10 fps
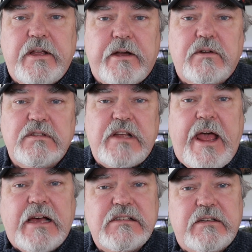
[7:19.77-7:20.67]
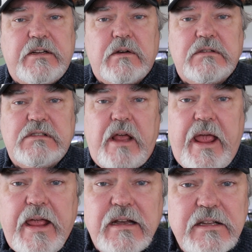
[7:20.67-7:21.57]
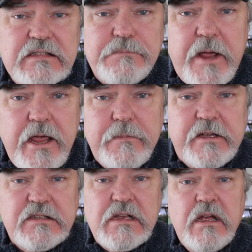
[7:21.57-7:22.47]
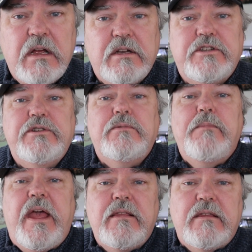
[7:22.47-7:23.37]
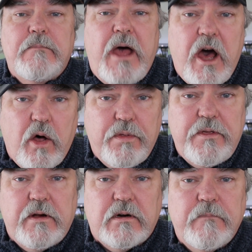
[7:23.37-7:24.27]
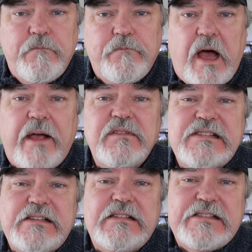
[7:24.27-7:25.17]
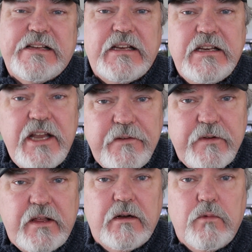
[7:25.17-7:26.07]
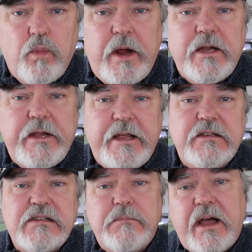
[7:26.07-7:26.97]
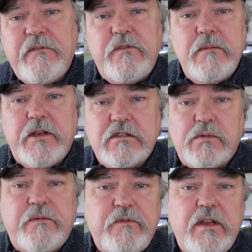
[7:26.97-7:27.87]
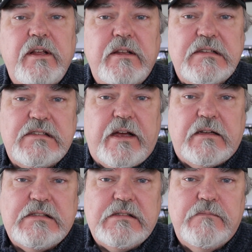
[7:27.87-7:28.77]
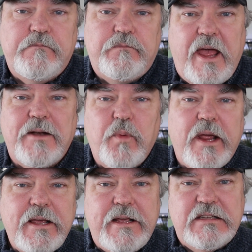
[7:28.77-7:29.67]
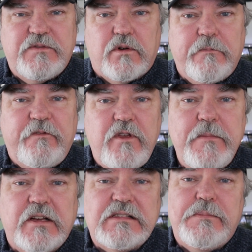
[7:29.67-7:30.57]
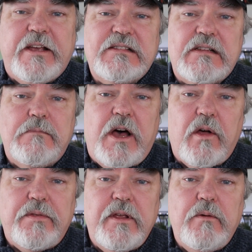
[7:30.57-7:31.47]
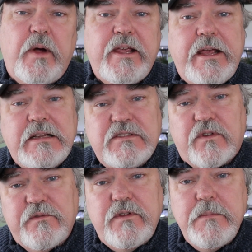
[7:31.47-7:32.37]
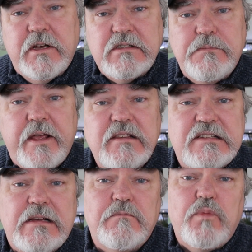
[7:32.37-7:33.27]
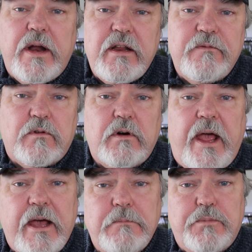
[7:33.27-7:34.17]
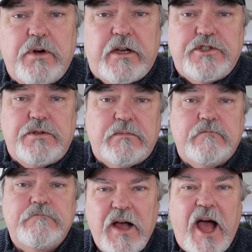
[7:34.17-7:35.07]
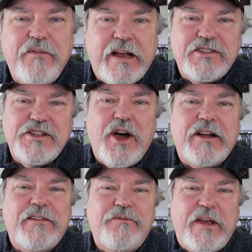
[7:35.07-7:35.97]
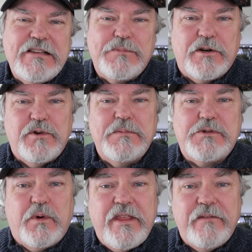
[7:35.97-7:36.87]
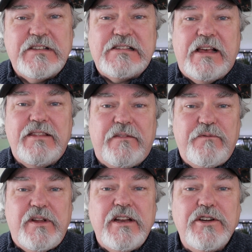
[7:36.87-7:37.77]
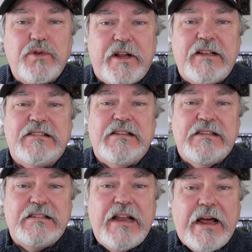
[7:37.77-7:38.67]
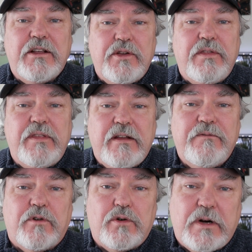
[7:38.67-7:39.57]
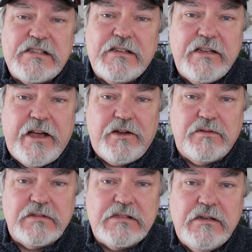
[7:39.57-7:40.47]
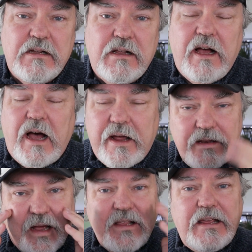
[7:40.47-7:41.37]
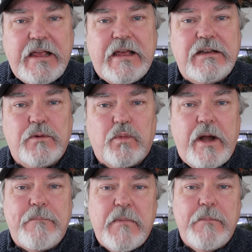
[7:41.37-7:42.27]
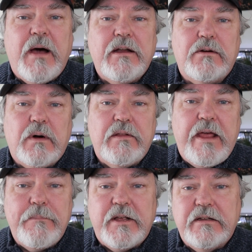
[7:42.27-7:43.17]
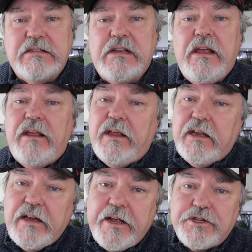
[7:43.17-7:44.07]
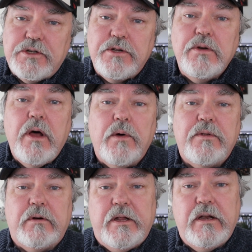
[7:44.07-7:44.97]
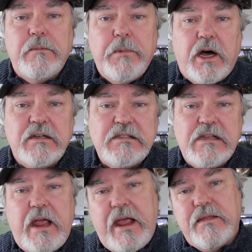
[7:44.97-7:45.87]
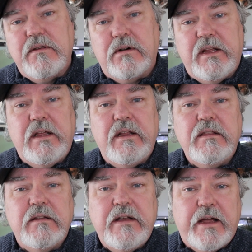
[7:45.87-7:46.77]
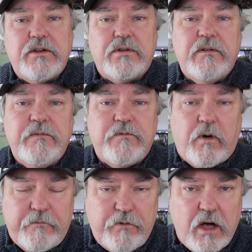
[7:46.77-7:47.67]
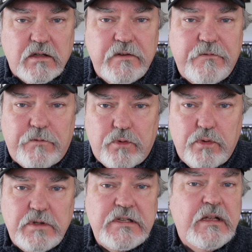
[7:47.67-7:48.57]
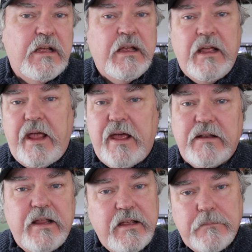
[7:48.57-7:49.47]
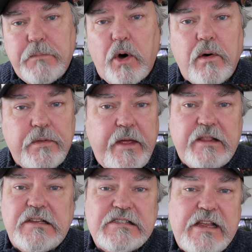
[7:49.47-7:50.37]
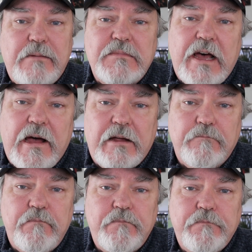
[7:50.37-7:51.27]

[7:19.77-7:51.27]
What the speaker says: geckos as adults and as babies to make them healthier. I've seen significant weight gains in my females when feeding insects. And weight gains for females makes them healthy. Weight gains for females makes them ready for egg production. I've actually gone on Facebook groups where they've said that feeding crickets is not a good thing for crested geckos. I can't wrap my mind around that because in nature you know they're eating bugs and they're eating the nectar of fallen fruit, and they get both at the same time.